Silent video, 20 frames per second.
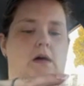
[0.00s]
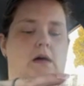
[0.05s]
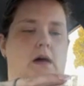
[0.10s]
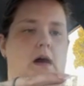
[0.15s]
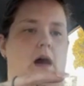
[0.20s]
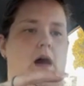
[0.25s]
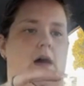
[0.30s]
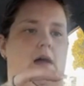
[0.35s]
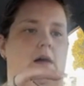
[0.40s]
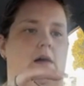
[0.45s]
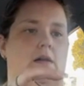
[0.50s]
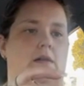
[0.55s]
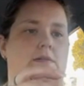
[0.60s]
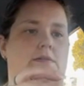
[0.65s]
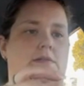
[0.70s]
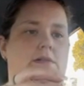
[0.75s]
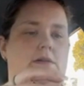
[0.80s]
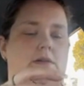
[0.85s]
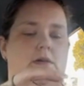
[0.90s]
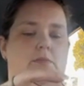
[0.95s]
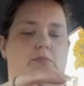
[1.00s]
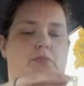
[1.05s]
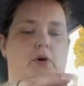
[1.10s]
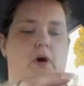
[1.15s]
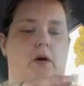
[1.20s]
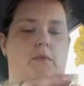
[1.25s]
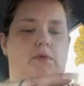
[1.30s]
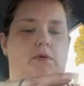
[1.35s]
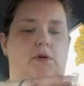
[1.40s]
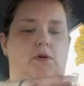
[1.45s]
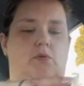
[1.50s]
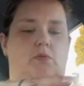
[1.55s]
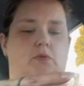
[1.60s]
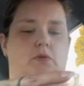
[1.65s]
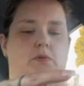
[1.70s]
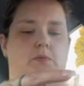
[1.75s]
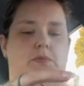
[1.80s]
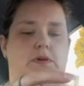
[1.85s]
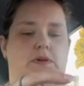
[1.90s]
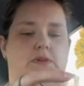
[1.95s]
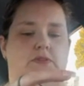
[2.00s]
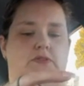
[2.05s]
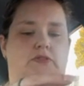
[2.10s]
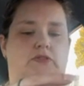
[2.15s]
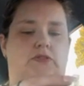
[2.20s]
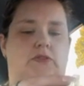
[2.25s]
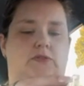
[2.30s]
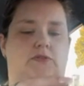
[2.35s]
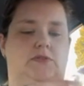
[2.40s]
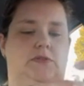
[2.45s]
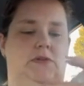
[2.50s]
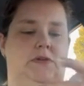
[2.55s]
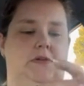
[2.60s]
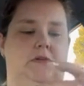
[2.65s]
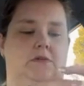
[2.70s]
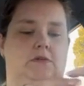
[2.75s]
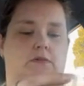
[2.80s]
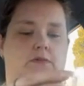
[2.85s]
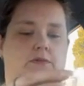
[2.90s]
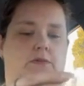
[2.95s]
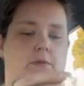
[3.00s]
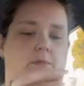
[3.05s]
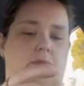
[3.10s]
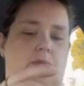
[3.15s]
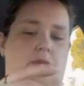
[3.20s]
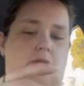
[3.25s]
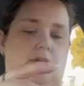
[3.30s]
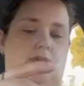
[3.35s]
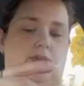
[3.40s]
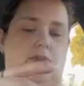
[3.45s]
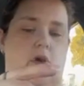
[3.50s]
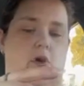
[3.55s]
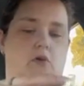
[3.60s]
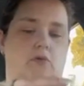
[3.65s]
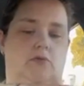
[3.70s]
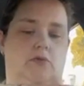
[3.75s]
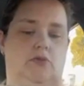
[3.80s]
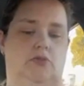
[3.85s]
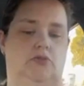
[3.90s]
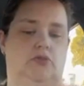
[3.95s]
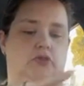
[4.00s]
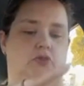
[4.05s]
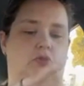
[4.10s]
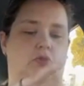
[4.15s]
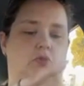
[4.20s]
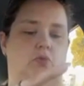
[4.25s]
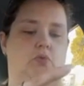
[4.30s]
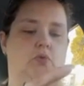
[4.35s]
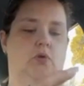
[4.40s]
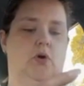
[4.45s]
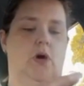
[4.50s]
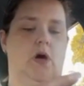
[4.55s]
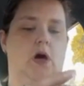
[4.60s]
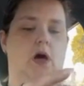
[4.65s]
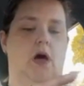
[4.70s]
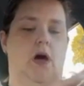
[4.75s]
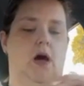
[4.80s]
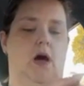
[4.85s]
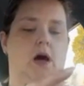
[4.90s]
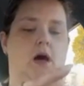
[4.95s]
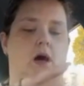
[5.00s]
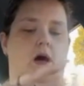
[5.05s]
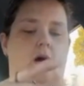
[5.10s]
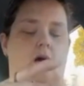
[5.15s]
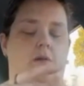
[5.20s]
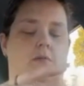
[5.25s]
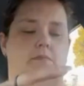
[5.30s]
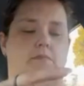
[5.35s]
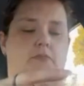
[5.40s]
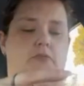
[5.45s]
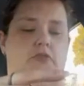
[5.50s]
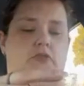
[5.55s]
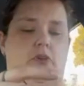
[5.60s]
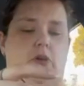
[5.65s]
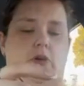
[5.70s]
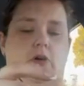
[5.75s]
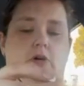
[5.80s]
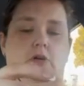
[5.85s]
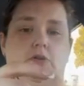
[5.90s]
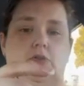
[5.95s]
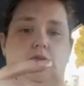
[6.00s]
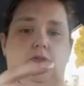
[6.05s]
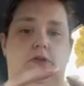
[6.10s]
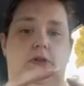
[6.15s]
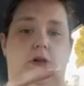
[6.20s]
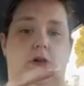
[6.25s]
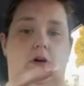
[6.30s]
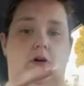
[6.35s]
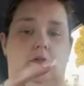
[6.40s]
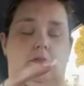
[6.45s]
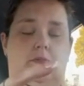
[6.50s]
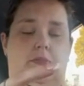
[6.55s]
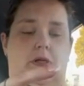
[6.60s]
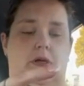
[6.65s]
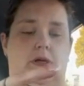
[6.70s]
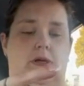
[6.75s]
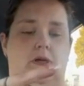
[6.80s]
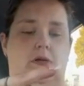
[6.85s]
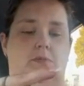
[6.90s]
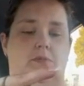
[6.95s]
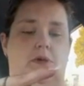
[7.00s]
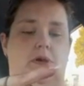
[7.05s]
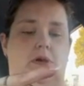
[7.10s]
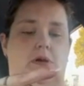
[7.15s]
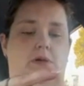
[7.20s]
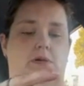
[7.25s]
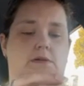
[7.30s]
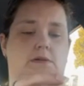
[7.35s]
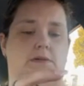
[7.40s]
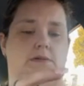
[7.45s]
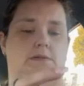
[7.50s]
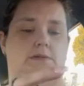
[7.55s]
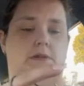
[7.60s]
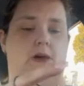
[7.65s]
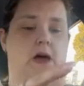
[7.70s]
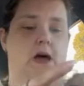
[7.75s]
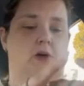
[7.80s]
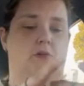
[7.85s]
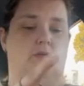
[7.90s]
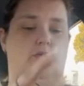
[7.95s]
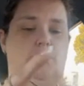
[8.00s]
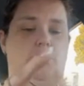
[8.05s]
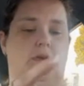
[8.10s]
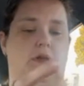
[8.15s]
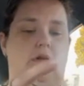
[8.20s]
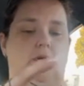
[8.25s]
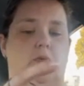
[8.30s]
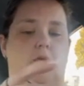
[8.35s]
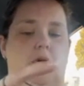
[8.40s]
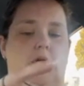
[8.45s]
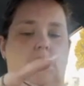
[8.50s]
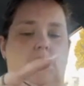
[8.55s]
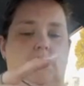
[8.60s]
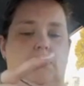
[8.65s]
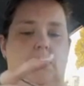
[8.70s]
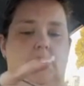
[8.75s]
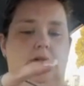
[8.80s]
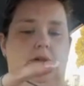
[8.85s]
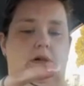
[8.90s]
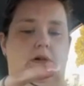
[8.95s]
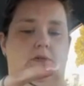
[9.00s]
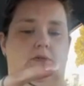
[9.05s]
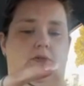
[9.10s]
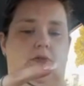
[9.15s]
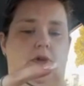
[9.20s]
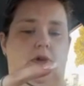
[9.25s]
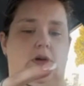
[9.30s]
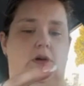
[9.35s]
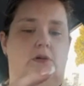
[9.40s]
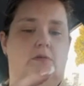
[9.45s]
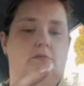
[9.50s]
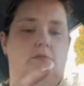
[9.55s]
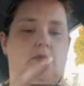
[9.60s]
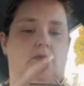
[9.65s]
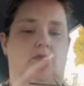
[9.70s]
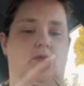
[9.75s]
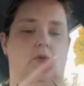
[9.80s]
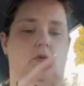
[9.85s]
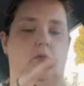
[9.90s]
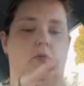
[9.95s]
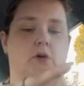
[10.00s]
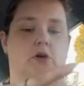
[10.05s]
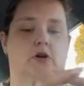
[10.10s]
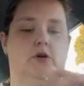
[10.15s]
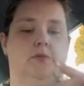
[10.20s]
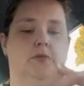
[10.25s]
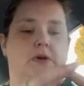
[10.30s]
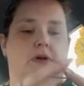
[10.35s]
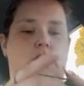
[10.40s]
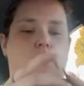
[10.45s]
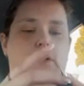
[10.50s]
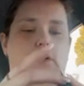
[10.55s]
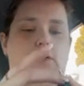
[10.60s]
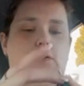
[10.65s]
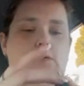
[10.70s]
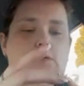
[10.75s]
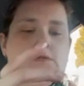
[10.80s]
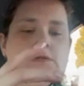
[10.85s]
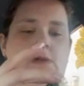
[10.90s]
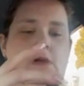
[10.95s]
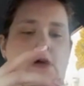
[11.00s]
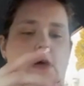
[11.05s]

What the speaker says: I honestly probably will be shifting from this over to JR's neon blanket, because I really want to get that done for him before winter, because